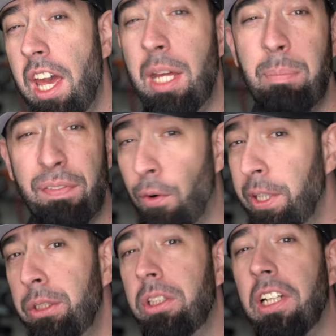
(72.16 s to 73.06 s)
And before
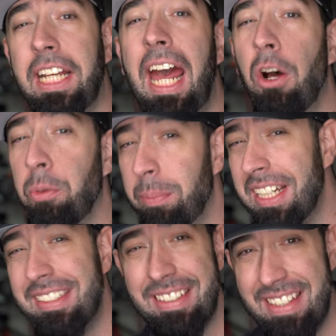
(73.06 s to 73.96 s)
you click out,
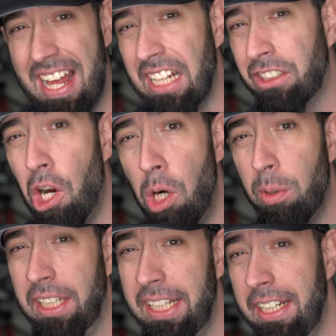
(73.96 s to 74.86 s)
because it's not car
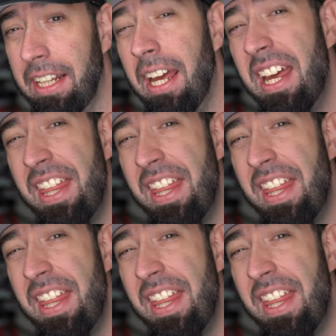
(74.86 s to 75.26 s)
related,